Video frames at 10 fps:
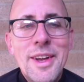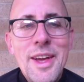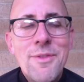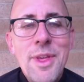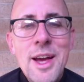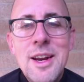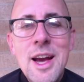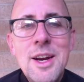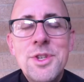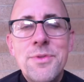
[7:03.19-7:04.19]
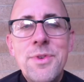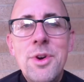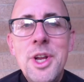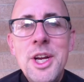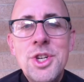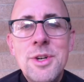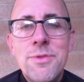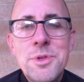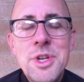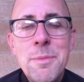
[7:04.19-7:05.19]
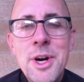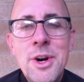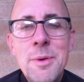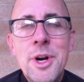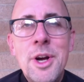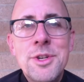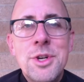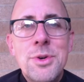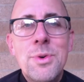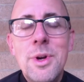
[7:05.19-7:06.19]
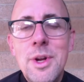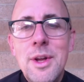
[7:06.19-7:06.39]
have that kind of as a foundation from seminary, but also